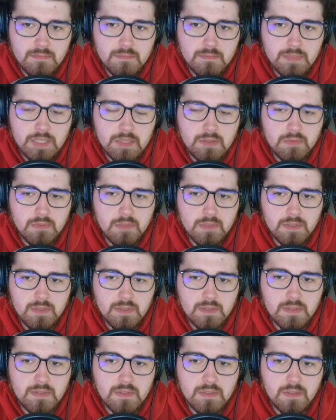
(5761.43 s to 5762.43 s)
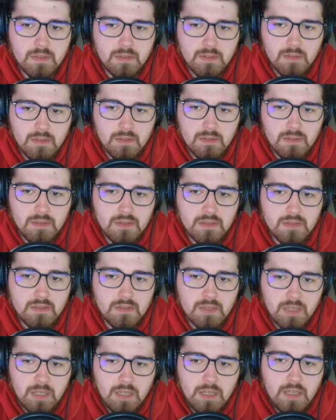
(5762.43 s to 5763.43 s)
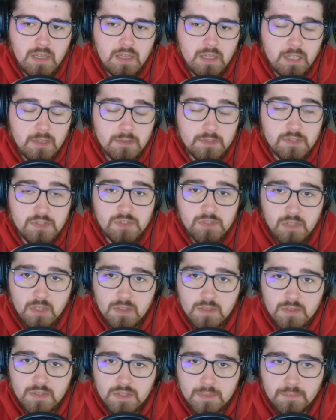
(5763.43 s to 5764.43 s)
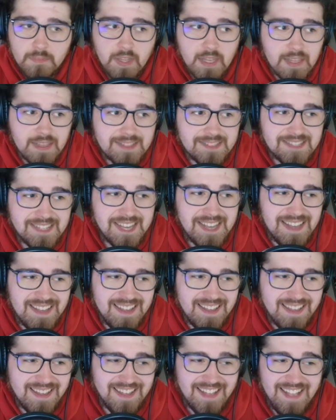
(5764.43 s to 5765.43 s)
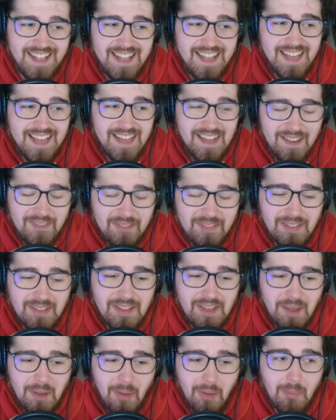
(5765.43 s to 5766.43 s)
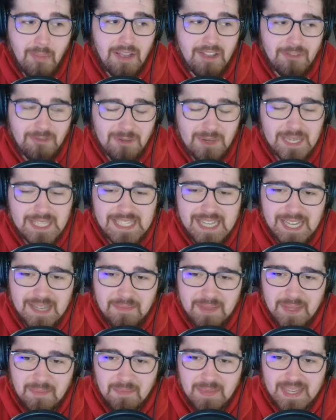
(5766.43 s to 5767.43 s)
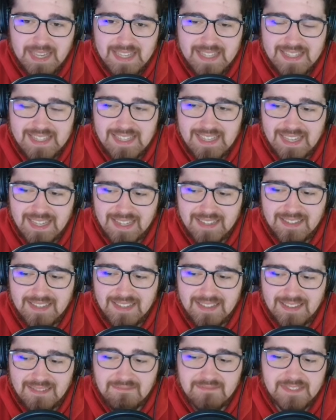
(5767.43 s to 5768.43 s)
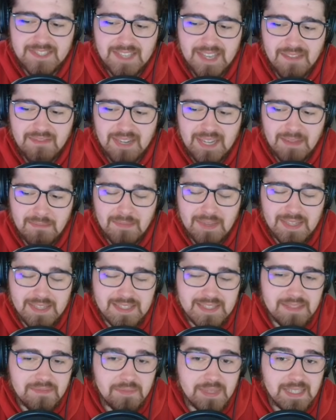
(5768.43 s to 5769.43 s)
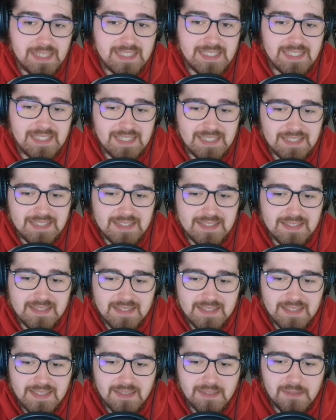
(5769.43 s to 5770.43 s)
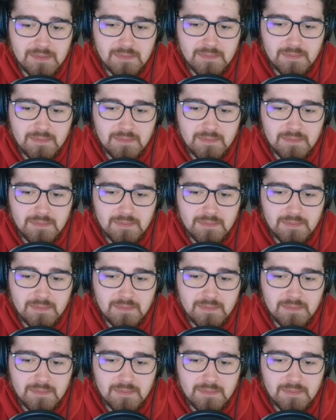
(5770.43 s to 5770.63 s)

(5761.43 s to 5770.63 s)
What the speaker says: It was a struggle some days. All my free time in the past like 7-8 months have been to this, so